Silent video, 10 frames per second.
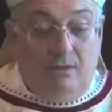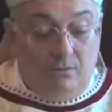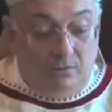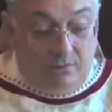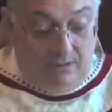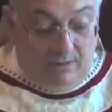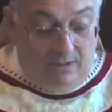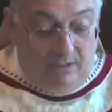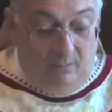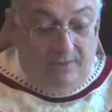who,
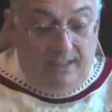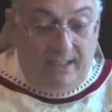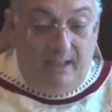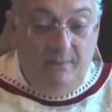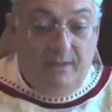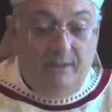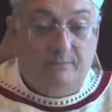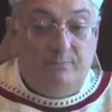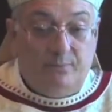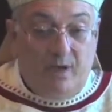when they come
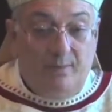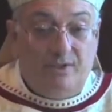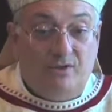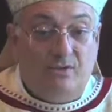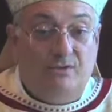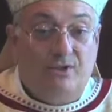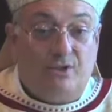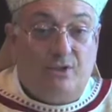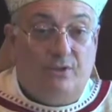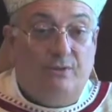here, promise to
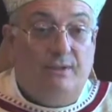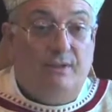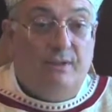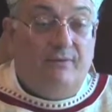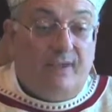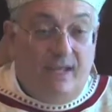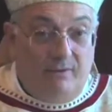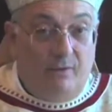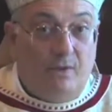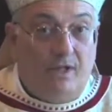discern if they
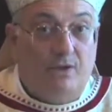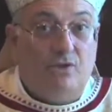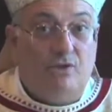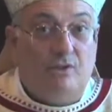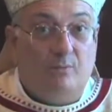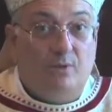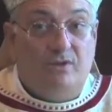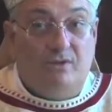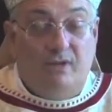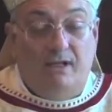have a vocation to the
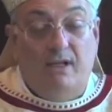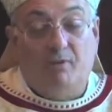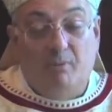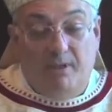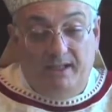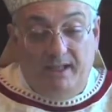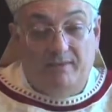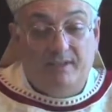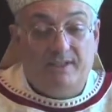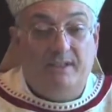priesthood. Not everybody
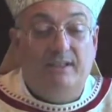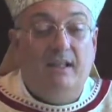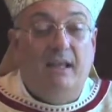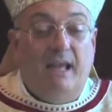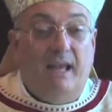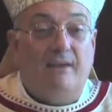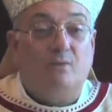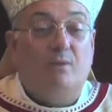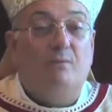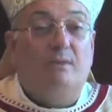obviously
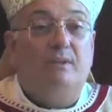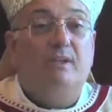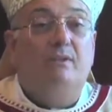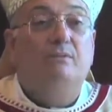has one, but they